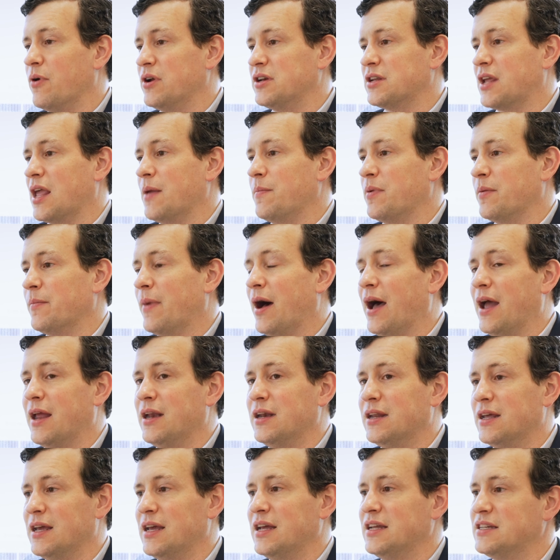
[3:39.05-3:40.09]
keep in
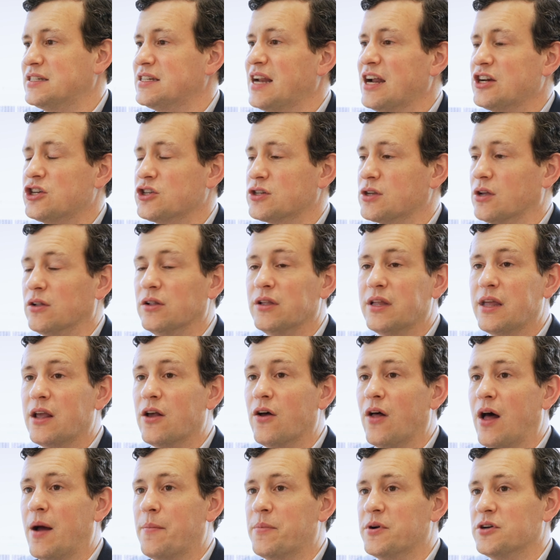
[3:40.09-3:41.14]
mind is not just a
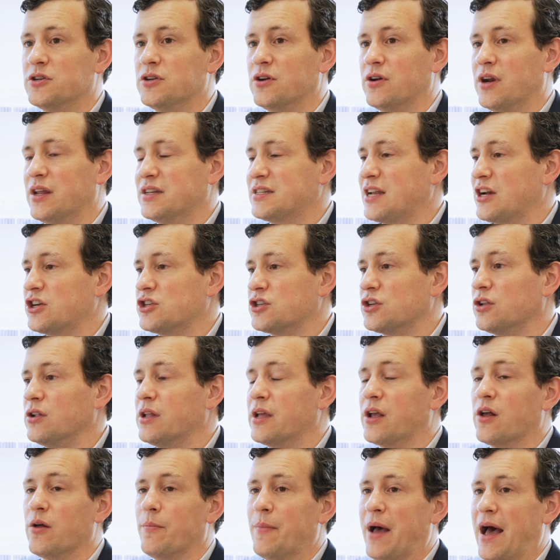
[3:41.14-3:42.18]
legal opportunity. It's not just a
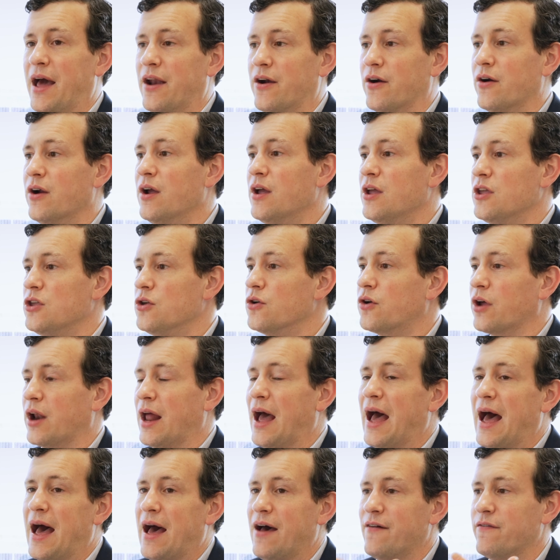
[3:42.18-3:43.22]
legal matter. You could
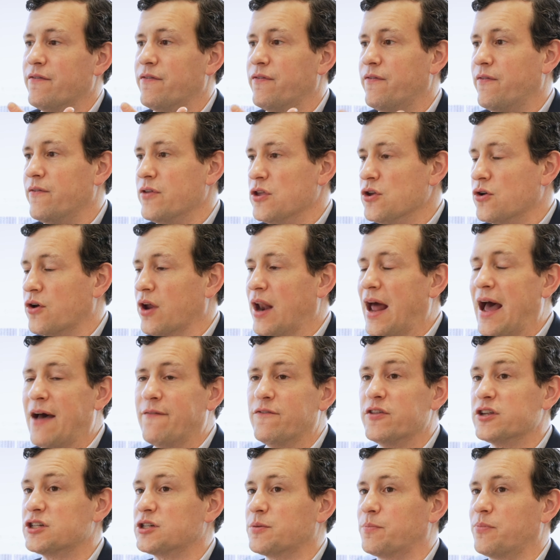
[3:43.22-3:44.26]
have
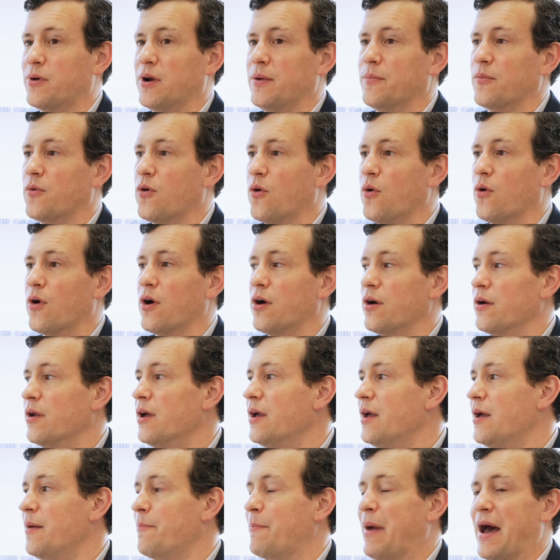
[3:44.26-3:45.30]
the Supreme Court
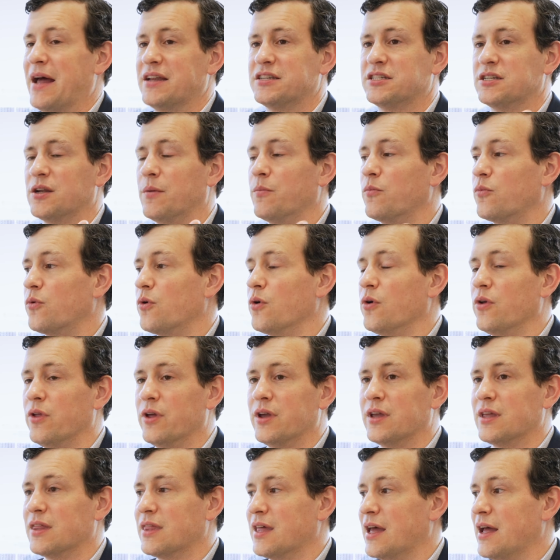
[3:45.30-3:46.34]
pass some
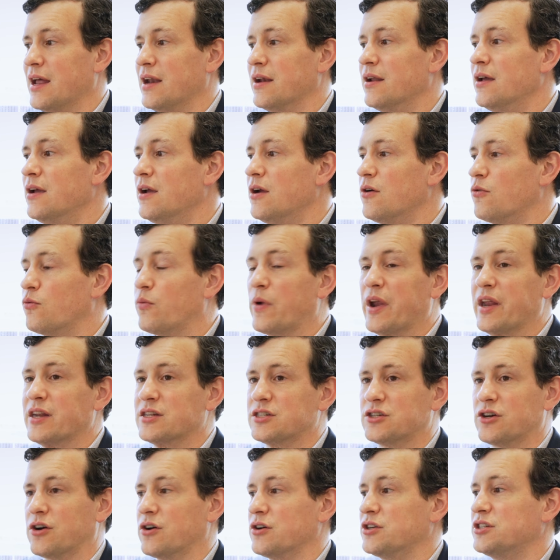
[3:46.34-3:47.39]
ruling that
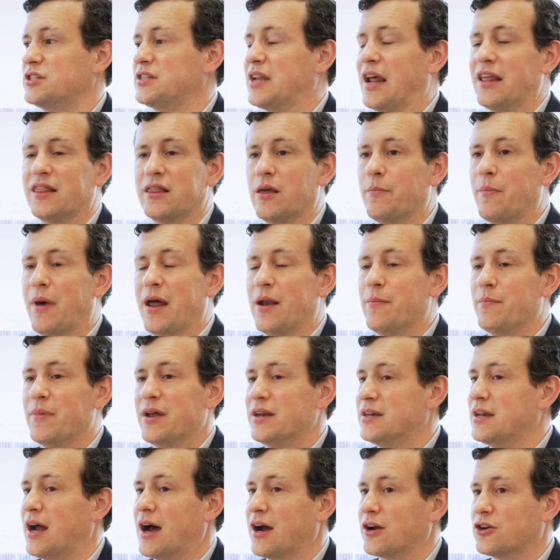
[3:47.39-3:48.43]
reasserts 10th
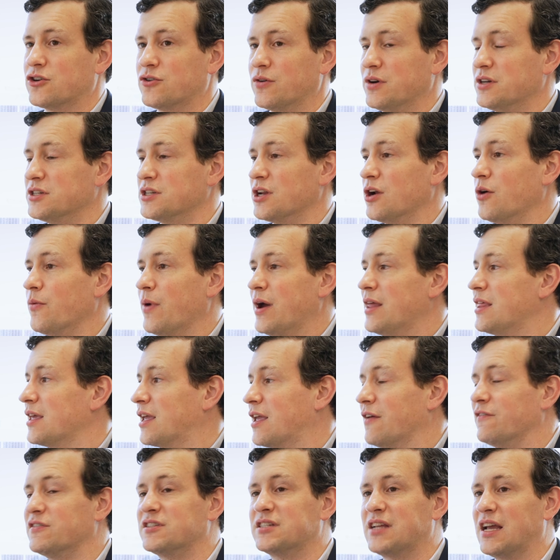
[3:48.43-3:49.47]
Amendment doctrines in a way that
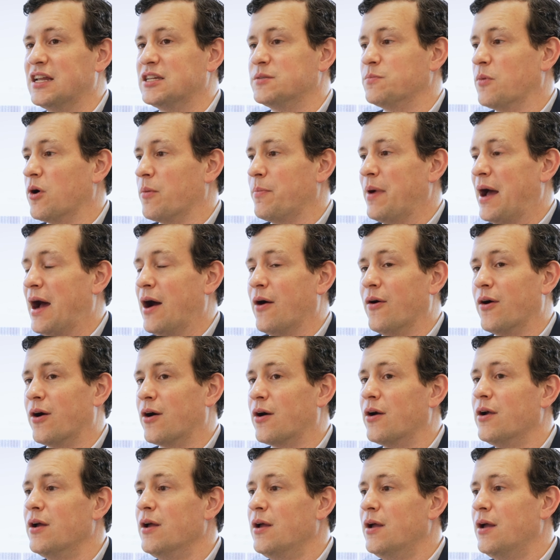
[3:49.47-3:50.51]
gives states more
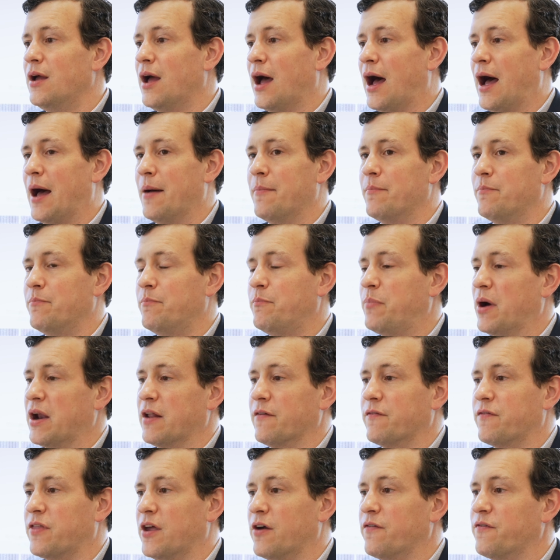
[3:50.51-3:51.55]
power. But
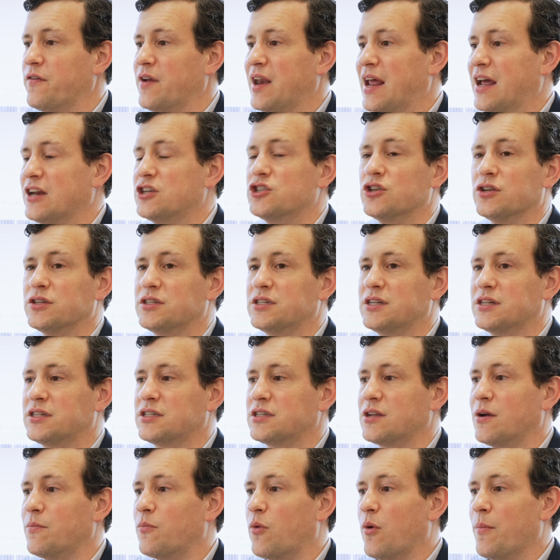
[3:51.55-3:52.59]
if their financial
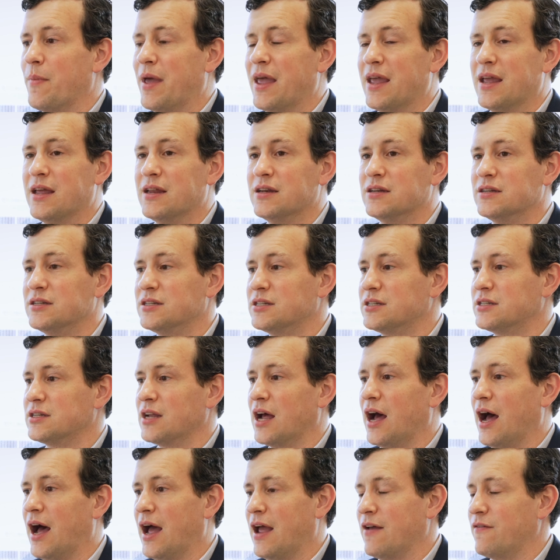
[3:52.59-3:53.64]
system remains,
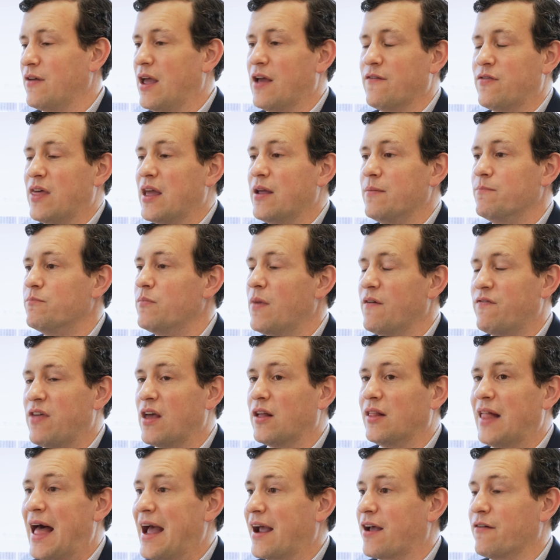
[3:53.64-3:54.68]
if they
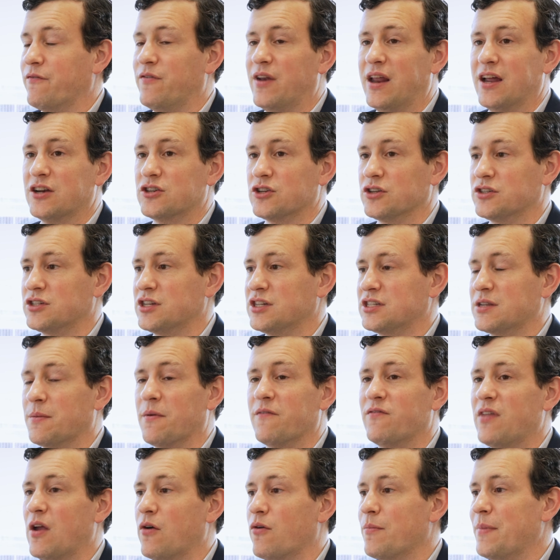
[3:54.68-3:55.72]
lack a financial system,
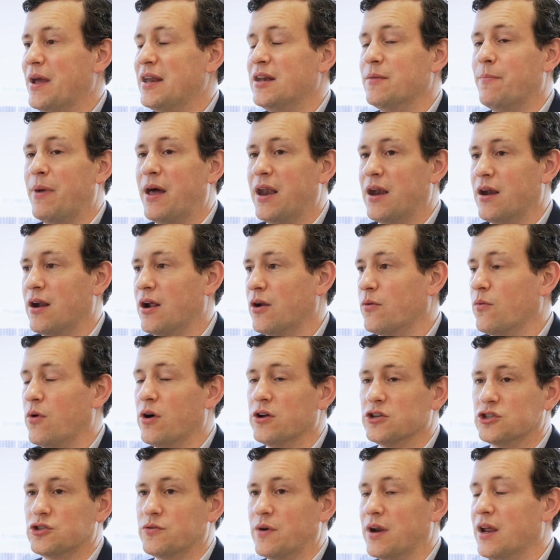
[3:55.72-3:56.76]
if they remain dependent on
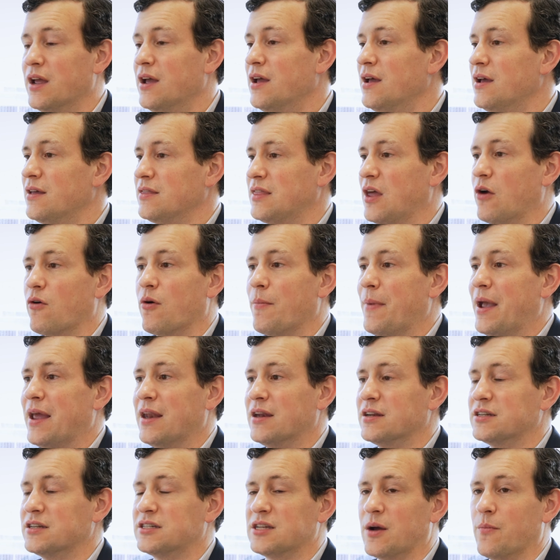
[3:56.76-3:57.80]
Wall Street, they remain
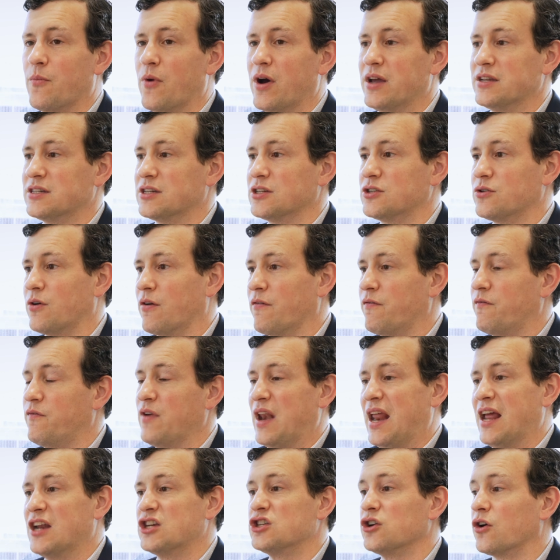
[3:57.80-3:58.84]
in some ways a sort of
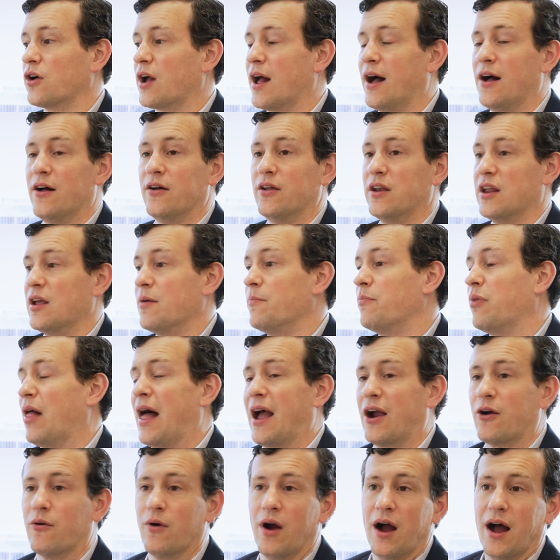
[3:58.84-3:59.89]
financial colony of
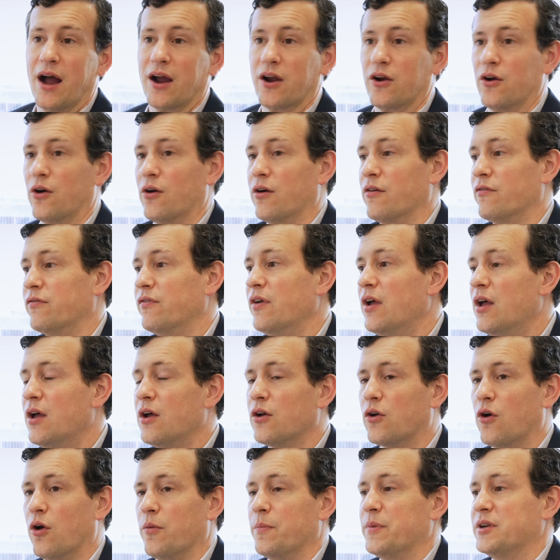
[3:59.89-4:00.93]
BlackRock or of
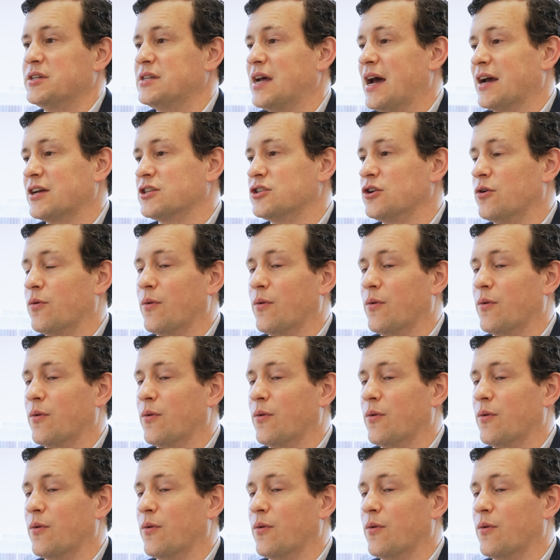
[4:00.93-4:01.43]
Goldman Sachs or